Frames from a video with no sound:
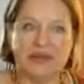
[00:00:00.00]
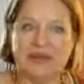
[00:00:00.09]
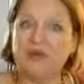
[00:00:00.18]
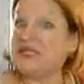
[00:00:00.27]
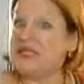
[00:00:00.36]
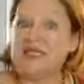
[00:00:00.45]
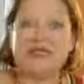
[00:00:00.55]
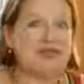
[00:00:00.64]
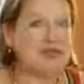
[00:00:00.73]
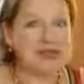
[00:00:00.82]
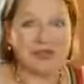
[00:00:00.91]
it was
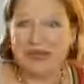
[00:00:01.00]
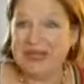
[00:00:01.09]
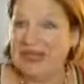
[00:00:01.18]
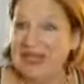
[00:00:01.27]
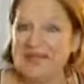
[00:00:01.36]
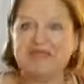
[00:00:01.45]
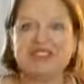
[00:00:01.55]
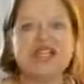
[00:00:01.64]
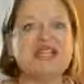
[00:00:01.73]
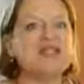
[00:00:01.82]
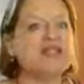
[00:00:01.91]
truly
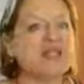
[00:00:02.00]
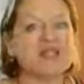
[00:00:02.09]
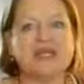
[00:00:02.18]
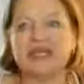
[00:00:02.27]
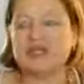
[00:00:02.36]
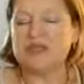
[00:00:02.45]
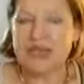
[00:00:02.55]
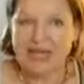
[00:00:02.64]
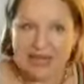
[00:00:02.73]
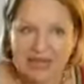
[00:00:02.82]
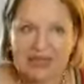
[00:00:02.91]
life-changing.
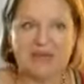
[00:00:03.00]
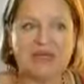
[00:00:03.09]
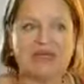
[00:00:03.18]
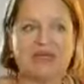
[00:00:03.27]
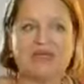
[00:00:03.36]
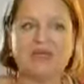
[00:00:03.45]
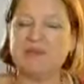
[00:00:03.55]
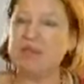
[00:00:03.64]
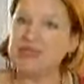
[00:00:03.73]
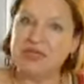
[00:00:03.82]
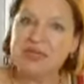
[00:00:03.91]
Today I'm a
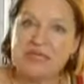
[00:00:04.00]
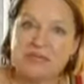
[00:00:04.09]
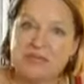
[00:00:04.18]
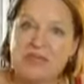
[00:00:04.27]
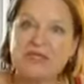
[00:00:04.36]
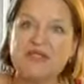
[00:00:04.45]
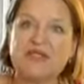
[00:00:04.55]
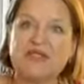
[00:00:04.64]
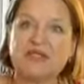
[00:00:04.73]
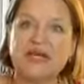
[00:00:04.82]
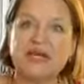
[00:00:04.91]
spiritualist
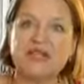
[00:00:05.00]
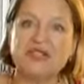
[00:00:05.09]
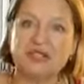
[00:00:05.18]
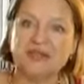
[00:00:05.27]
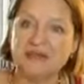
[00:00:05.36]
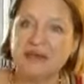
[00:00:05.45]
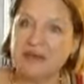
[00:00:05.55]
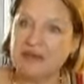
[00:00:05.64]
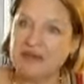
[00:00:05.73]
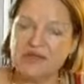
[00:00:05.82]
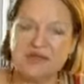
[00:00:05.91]
minister. I serve
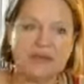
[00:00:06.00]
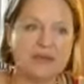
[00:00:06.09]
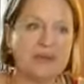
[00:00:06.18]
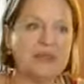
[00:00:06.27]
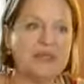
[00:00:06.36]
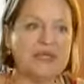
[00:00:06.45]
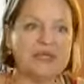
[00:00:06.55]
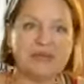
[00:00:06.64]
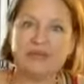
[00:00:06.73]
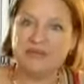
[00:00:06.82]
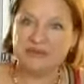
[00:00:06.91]
others through
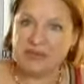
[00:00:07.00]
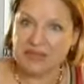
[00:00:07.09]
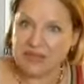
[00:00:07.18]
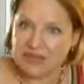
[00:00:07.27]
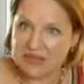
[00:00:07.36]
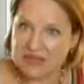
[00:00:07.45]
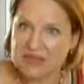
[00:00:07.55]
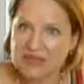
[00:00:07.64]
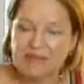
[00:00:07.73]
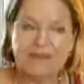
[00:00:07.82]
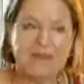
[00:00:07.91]
intuitive readings.
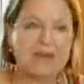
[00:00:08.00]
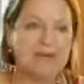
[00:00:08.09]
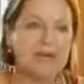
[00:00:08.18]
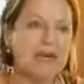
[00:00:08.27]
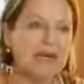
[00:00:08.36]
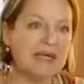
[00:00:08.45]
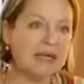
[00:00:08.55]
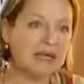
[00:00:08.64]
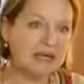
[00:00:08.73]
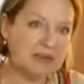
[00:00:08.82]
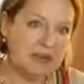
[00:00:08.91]
My
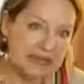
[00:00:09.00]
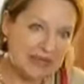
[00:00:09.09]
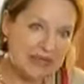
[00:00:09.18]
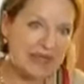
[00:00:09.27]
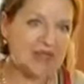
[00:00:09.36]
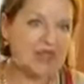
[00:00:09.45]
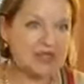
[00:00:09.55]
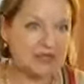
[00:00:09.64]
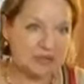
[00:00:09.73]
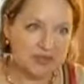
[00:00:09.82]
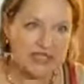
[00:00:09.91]
ability
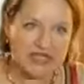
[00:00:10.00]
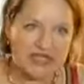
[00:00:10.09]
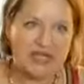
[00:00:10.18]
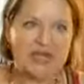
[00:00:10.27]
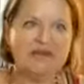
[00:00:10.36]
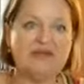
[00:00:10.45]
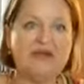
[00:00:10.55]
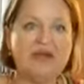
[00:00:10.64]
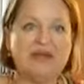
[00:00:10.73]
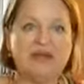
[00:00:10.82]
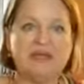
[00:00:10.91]
to perceive
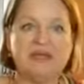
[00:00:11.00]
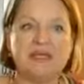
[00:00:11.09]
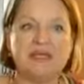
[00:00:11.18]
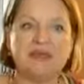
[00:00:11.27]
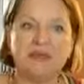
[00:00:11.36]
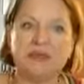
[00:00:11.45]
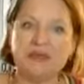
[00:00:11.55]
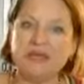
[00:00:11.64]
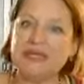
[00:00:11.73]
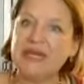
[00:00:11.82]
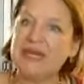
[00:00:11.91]
the
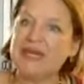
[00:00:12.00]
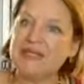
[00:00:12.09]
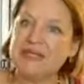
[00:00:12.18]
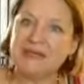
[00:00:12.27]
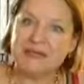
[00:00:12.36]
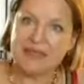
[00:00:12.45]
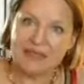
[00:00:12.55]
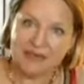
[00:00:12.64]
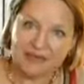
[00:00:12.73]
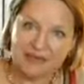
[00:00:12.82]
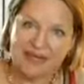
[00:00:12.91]
spirit guides and
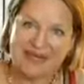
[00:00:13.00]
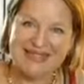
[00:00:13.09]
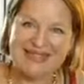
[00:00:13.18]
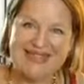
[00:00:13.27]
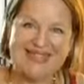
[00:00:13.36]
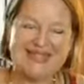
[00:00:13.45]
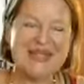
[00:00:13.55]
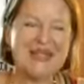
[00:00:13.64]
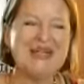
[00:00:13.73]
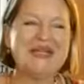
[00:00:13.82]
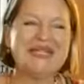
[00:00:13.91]
other guidance
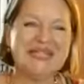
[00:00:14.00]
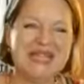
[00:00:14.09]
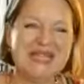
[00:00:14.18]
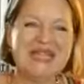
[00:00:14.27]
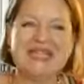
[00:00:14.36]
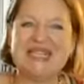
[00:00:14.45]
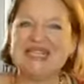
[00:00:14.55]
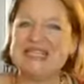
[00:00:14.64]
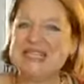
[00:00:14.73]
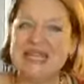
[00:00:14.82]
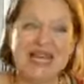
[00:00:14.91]

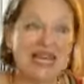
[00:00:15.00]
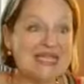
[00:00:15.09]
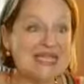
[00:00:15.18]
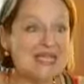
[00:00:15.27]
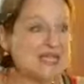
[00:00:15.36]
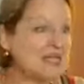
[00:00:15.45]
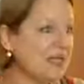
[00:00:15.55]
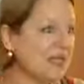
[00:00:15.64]
has